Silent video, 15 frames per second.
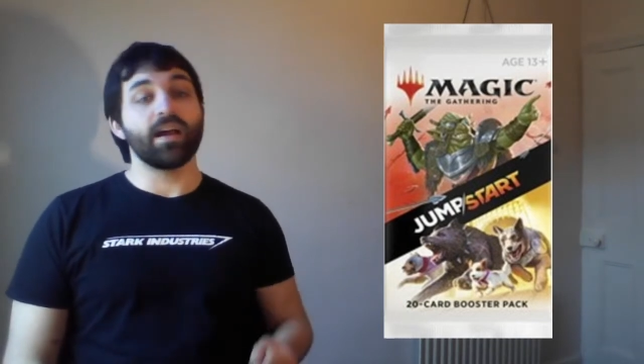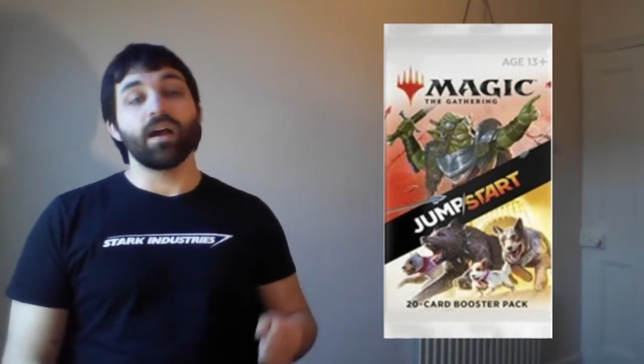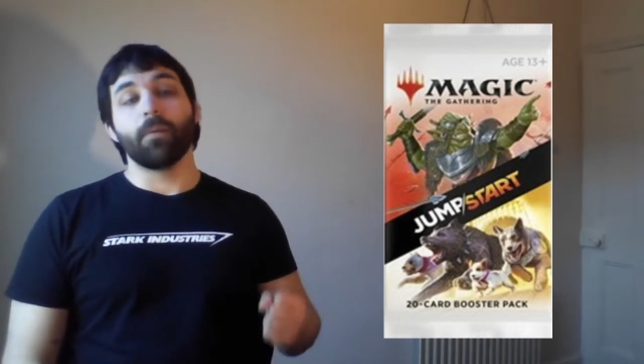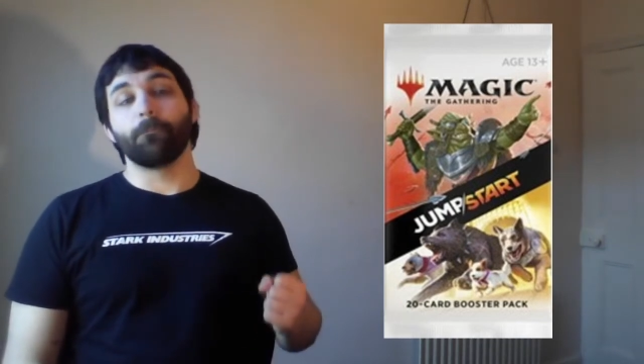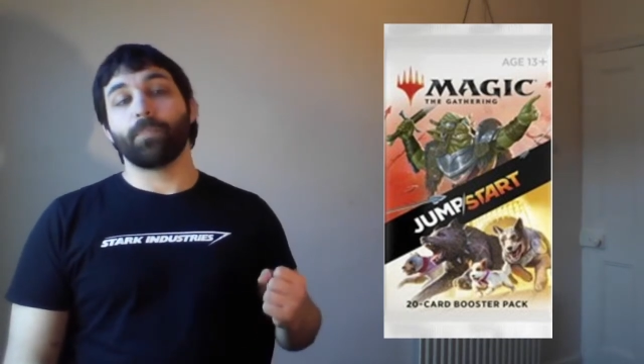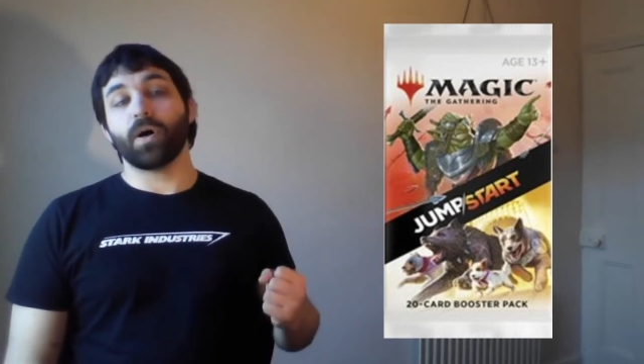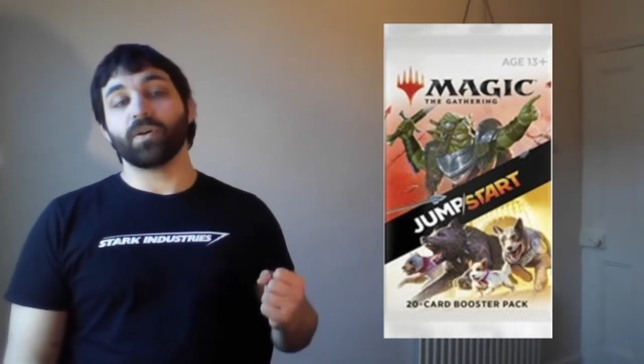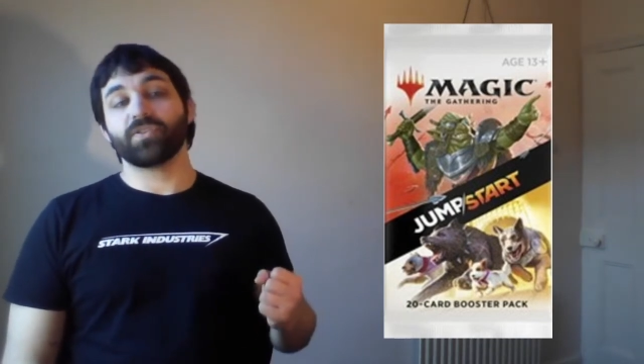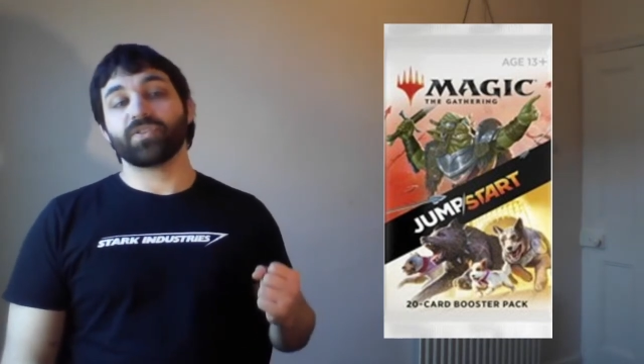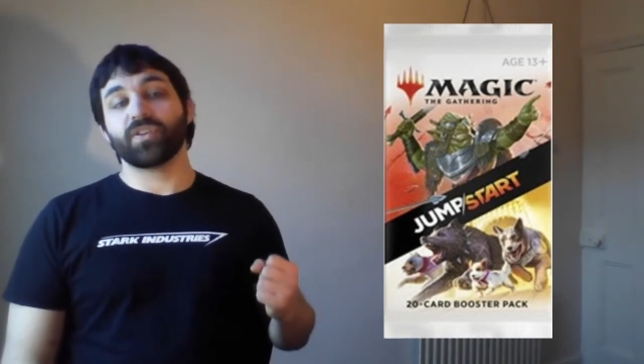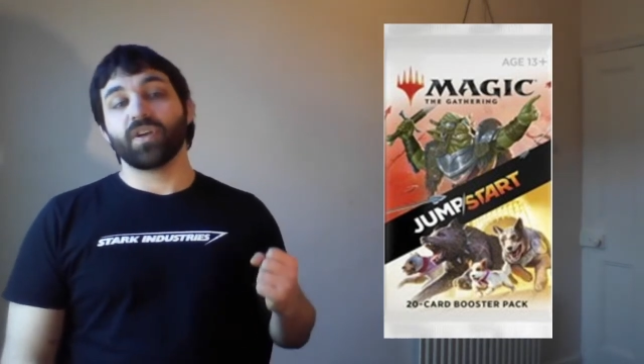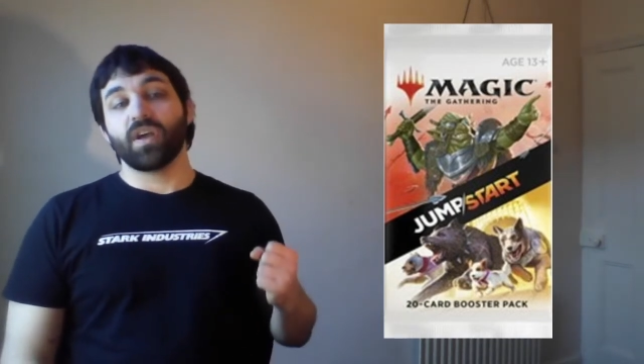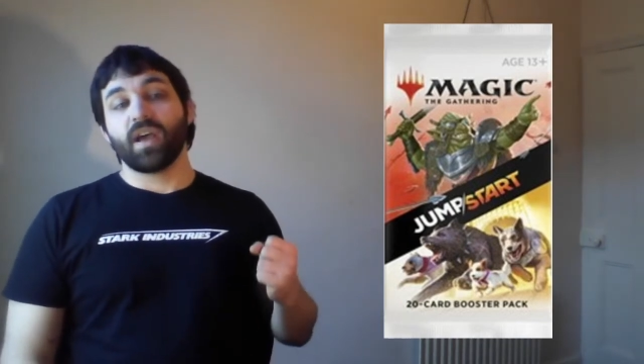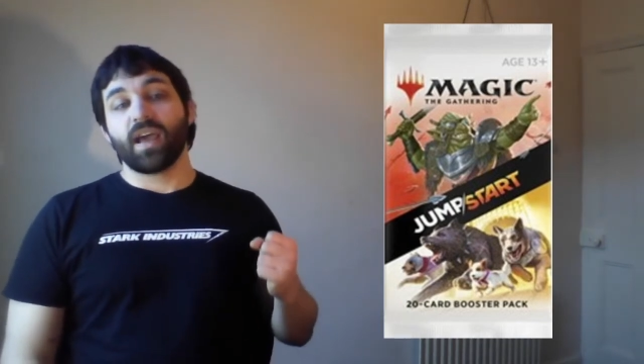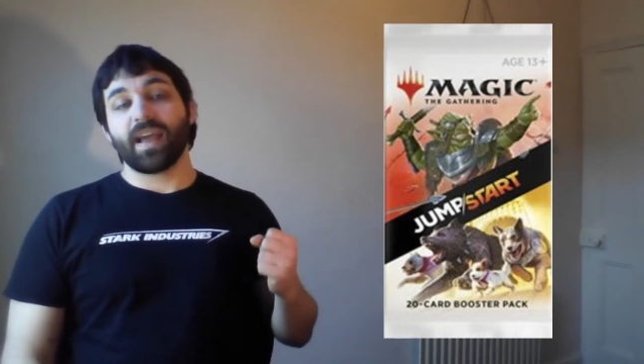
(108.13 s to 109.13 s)
but
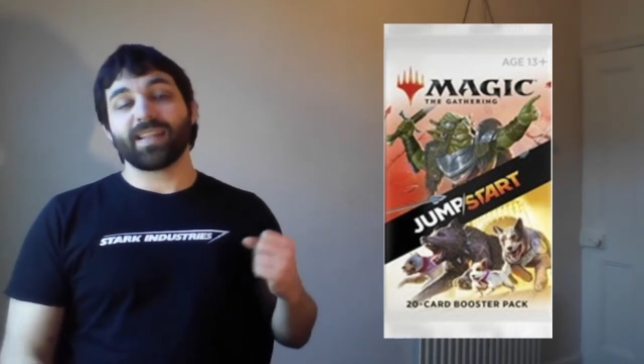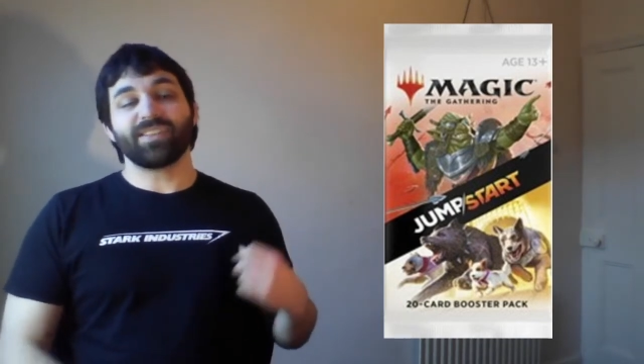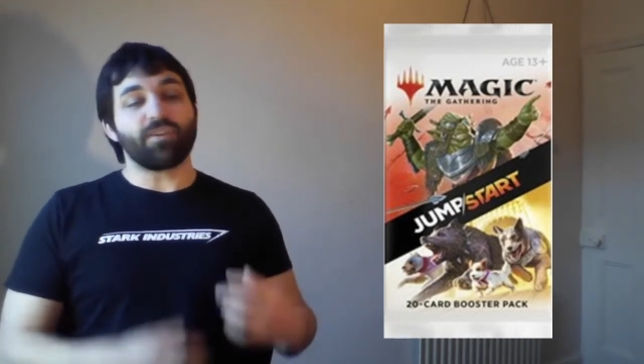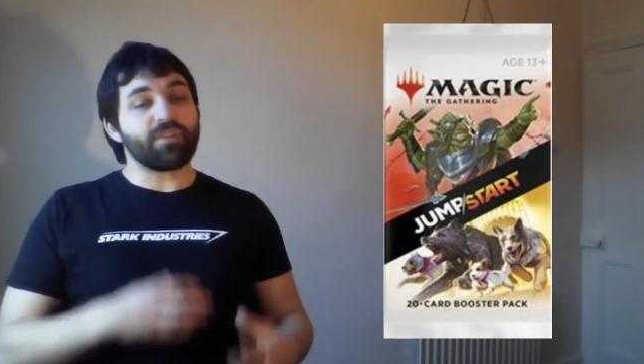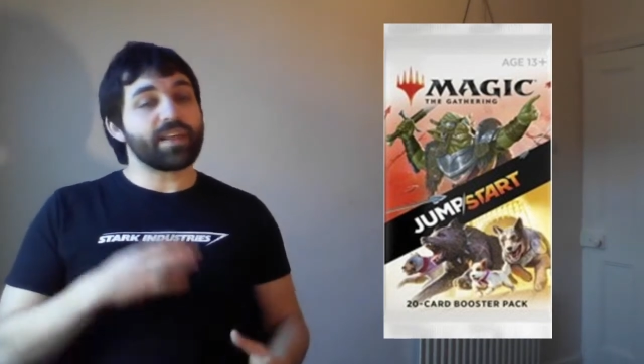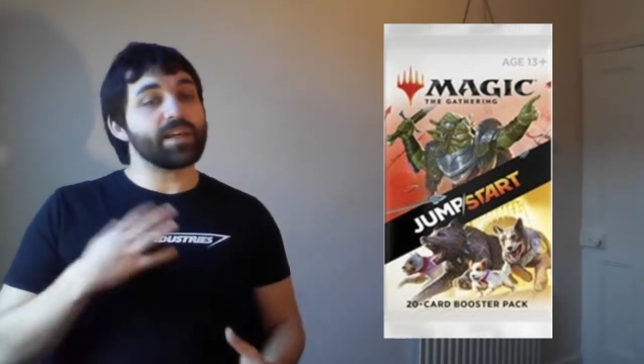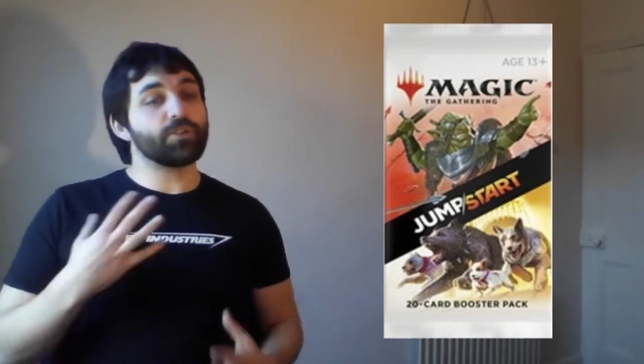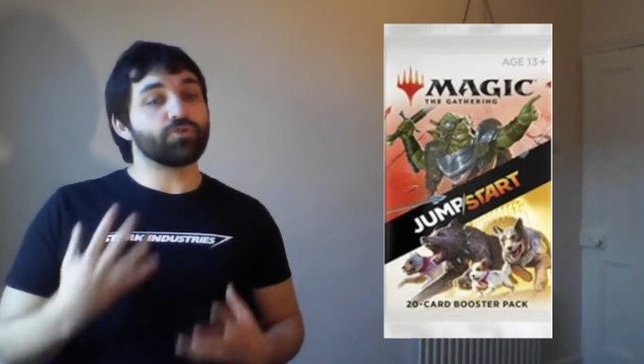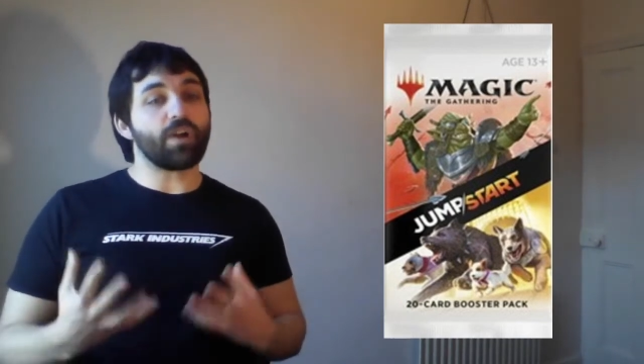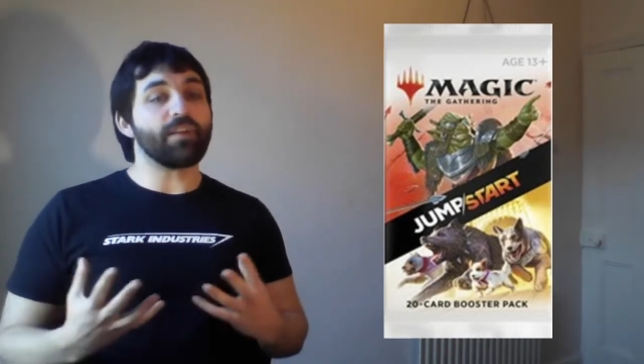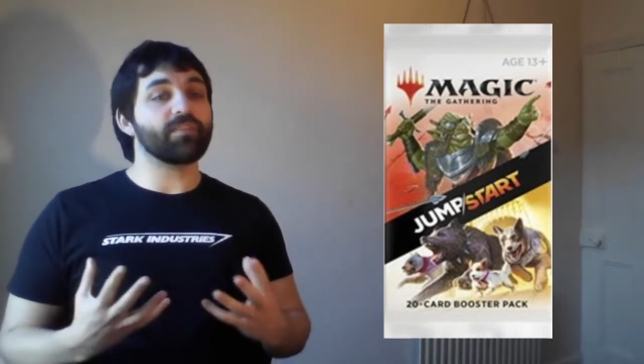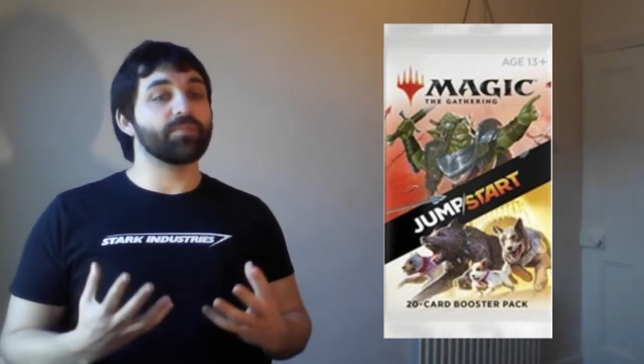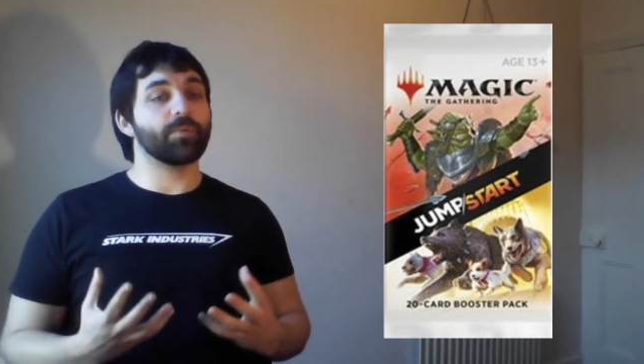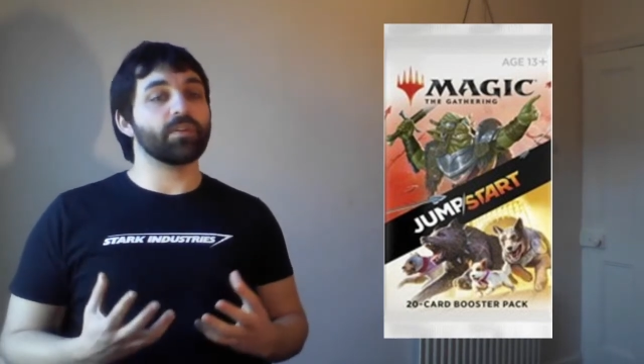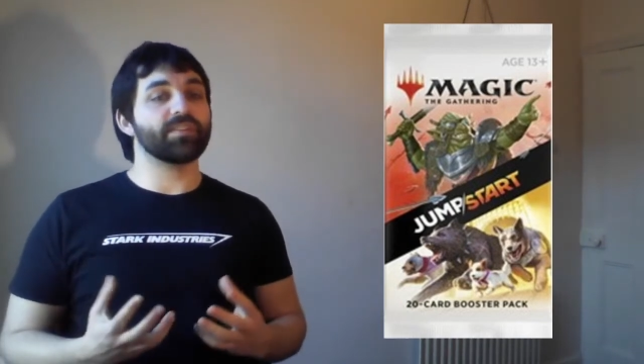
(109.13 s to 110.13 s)
it's not really a
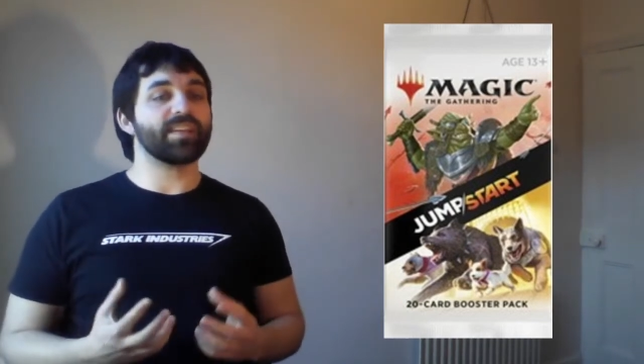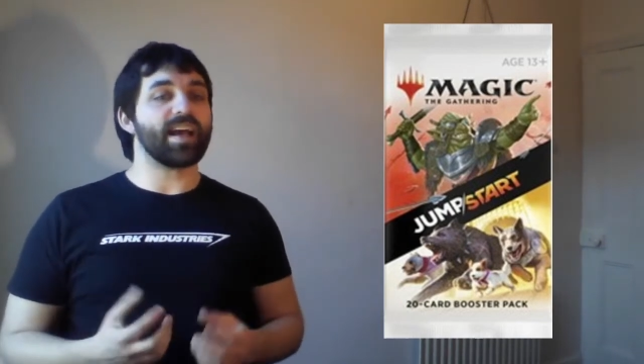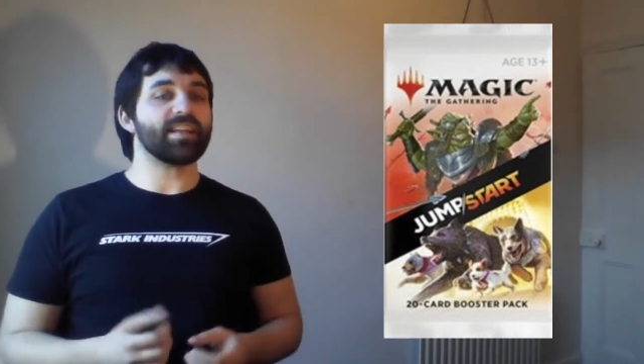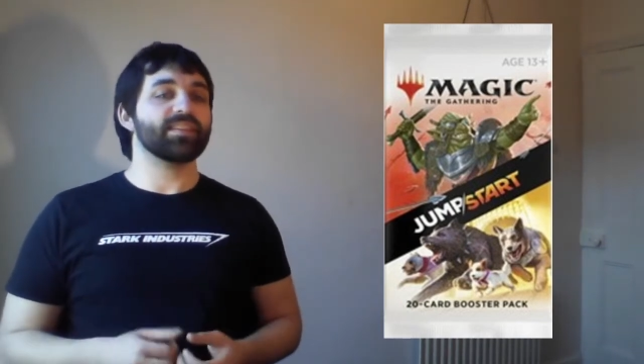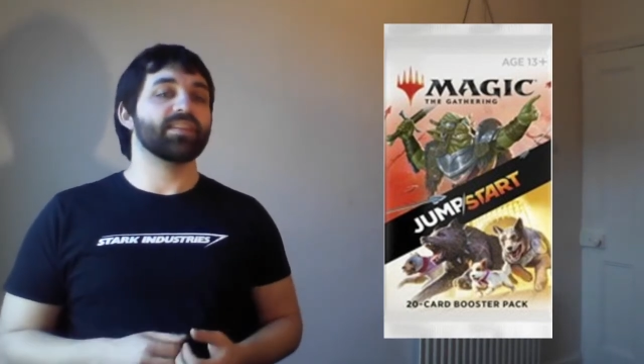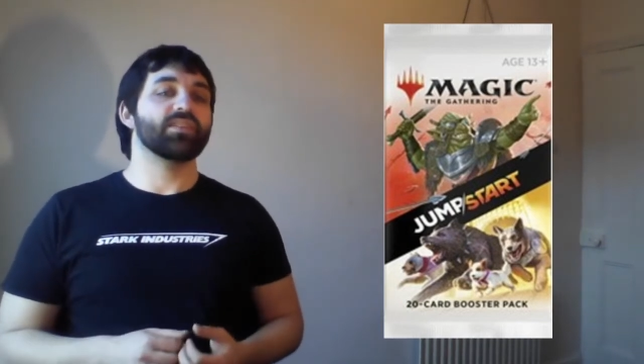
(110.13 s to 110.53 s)
draftable set,